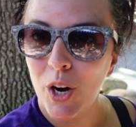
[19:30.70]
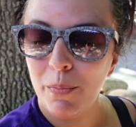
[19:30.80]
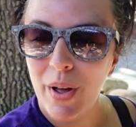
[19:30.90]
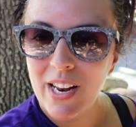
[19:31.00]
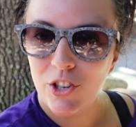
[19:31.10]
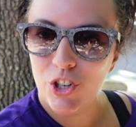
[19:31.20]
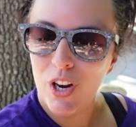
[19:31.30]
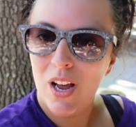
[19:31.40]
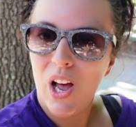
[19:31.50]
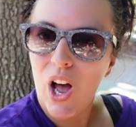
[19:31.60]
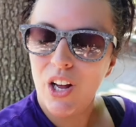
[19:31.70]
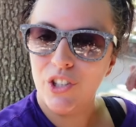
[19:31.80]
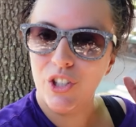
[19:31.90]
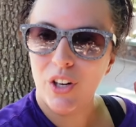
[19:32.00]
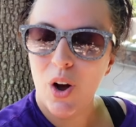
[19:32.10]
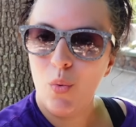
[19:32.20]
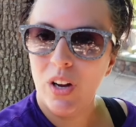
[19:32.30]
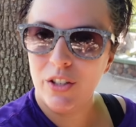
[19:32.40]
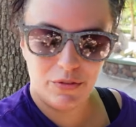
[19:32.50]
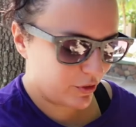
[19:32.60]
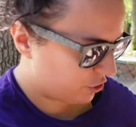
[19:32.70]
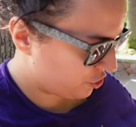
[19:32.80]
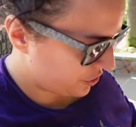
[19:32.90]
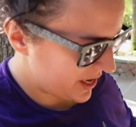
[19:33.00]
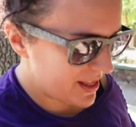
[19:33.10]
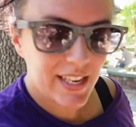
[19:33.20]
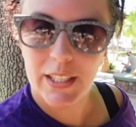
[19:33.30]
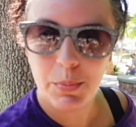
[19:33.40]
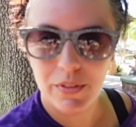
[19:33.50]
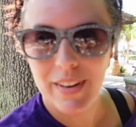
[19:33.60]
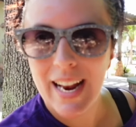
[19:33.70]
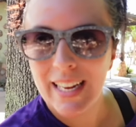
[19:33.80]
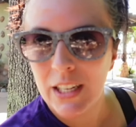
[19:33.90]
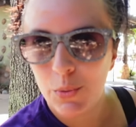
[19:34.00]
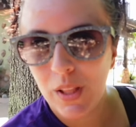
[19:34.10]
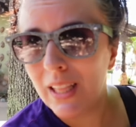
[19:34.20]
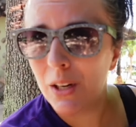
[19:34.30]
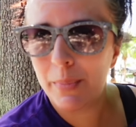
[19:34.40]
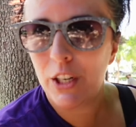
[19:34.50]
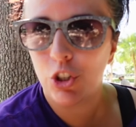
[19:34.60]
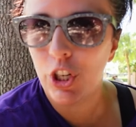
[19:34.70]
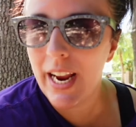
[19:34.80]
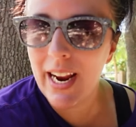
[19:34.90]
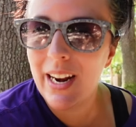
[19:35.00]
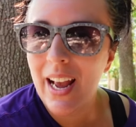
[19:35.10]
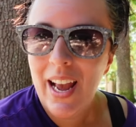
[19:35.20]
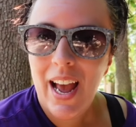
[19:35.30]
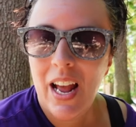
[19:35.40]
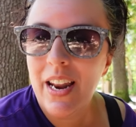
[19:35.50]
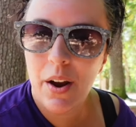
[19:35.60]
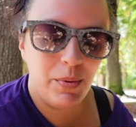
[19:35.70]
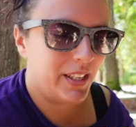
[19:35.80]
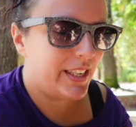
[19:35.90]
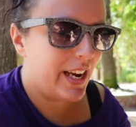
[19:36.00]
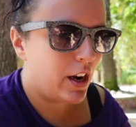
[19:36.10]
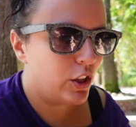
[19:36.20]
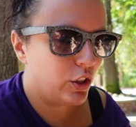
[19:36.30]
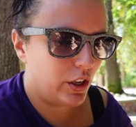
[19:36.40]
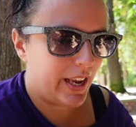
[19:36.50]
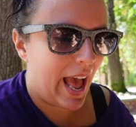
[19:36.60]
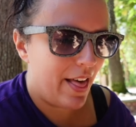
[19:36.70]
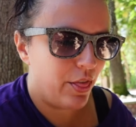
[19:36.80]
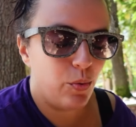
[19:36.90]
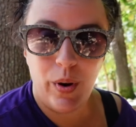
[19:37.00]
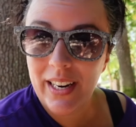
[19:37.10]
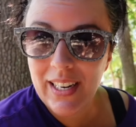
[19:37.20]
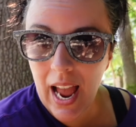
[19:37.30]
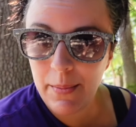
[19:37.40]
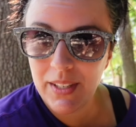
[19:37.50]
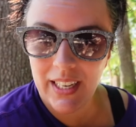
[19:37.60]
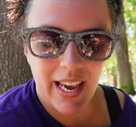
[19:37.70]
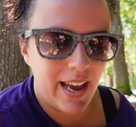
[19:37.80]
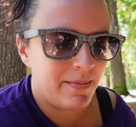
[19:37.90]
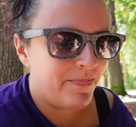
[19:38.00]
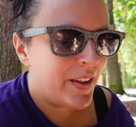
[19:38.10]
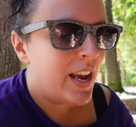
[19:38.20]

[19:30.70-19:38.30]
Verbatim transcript: our bench under a wonderful tree that is providing us with a little bit of shade. And now I wanna take a look at the wait times again.